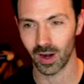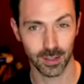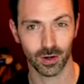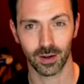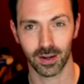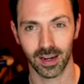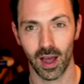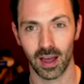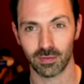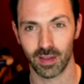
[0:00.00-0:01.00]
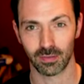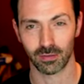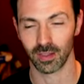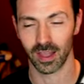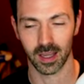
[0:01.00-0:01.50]
I turned it off
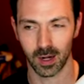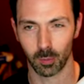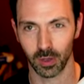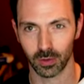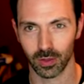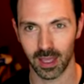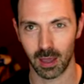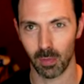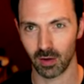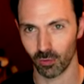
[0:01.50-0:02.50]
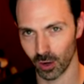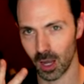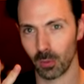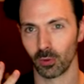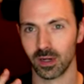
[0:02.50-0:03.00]
after like kind of playing through the campaign for a
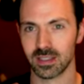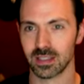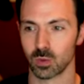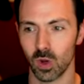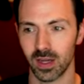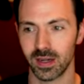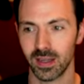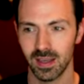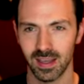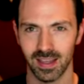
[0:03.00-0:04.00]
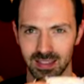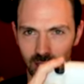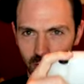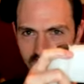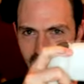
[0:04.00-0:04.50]
couple reasons. One, it
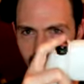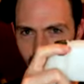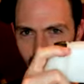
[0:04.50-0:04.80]
slows down your